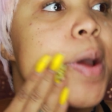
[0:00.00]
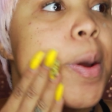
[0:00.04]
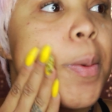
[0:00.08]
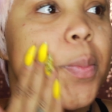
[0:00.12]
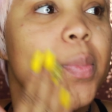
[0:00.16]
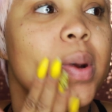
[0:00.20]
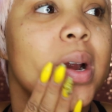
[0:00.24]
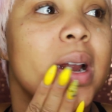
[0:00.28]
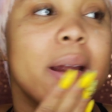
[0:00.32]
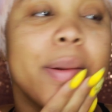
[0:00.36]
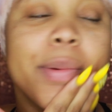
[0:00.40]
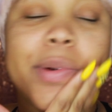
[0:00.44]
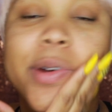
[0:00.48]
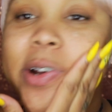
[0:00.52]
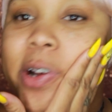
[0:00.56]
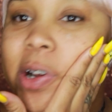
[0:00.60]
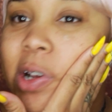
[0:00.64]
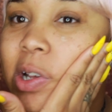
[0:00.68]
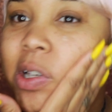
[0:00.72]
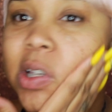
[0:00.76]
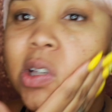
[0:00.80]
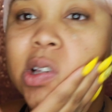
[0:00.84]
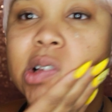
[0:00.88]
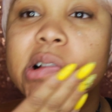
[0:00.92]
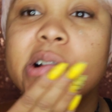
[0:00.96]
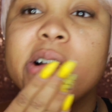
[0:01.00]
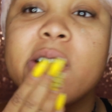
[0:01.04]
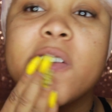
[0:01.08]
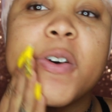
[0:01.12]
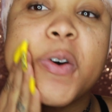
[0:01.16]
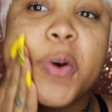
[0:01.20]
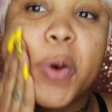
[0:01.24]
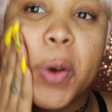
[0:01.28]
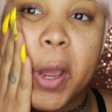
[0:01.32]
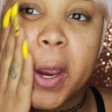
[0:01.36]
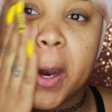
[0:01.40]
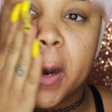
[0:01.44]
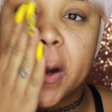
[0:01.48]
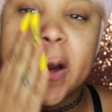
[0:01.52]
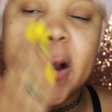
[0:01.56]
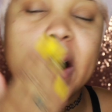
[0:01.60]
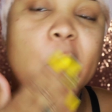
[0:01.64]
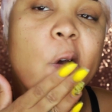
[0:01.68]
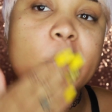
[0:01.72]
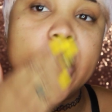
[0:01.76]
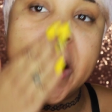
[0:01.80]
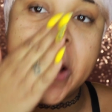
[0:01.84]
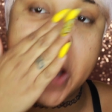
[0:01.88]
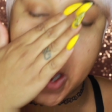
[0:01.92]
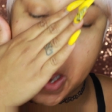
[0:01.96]
Primer is so weird,
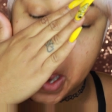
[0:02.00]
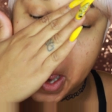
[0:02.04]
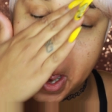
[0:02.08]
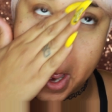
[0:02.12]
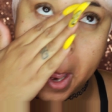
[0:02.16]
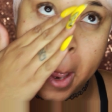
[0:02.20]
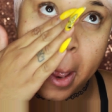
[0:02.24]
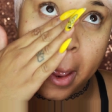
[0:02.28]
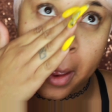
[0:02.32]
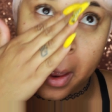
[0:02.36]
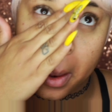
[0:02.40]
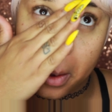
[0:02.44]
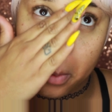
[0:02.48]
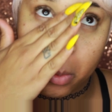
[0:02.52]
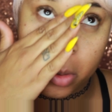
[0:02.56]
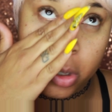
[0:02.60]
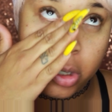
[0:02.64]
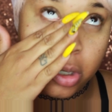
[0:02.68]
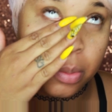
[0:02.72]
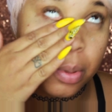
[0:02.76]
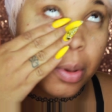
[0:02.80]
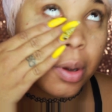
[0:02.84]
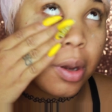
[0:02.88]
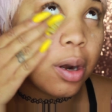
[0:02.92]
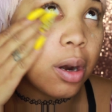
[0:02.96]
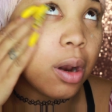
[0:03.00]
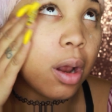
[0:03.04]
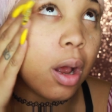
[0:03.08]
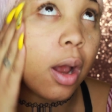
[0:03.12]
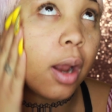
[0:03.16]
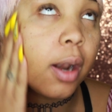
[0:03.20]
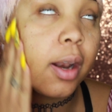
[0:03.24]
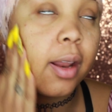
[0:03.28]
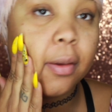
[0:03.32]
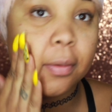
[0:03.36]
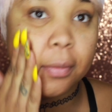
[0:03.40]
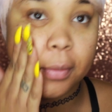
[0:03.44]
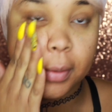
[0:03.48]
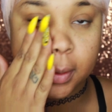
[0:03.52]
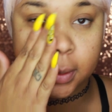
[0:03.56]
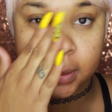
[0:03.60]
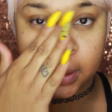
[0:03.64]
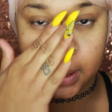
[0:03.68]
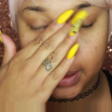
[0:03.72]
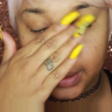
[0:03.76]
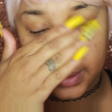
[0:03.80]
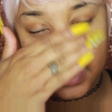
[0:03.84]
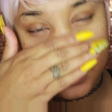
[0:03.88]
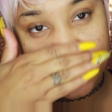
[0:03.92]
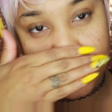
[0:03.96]
guys. When you put it on, it feels
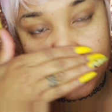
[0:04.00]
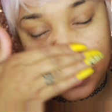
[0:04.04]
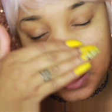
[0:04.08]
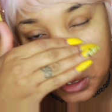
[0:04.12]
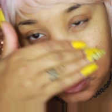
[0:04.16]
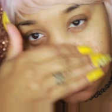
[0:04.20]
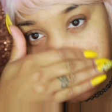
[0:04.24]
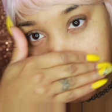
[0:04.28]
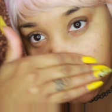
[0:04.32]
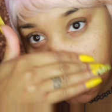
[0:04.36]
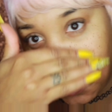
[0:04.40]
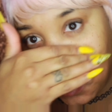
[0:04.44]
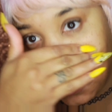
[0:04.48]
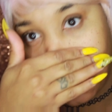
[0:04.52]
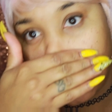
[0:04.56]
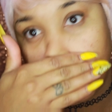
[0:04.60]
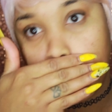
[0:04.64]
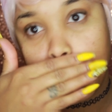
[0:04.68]
like nothing.